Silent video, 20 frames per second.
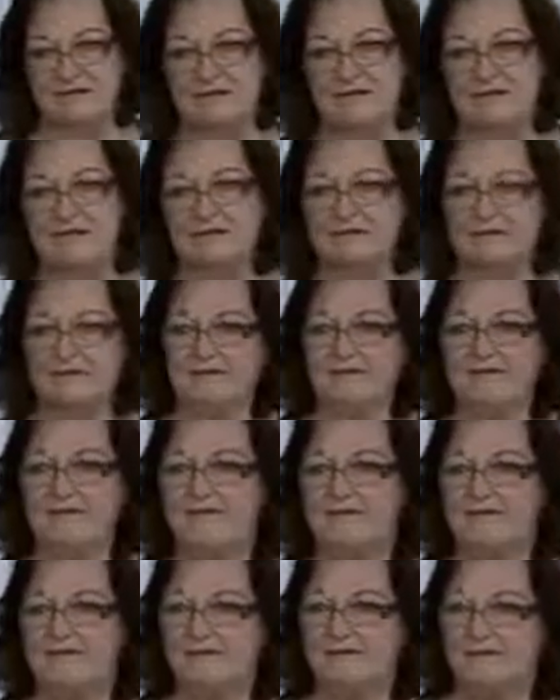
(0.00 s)

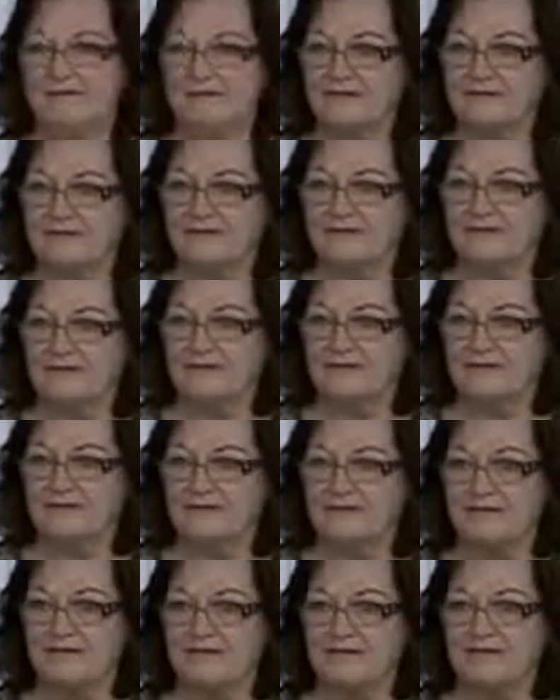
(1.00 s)

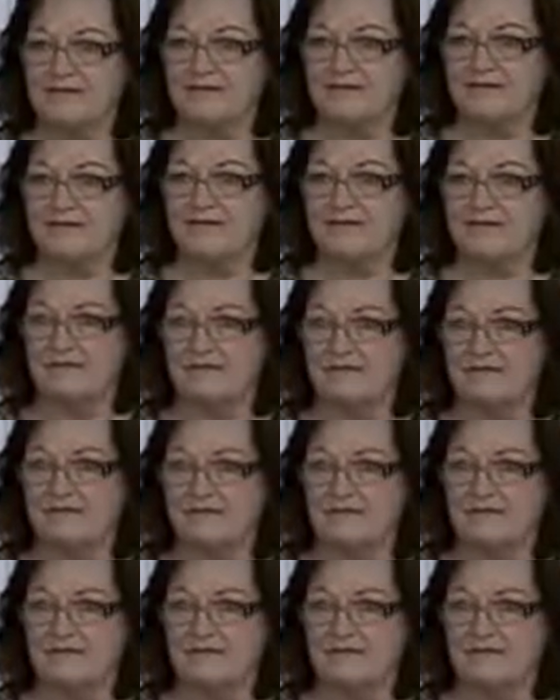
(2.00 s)
Nothing is said.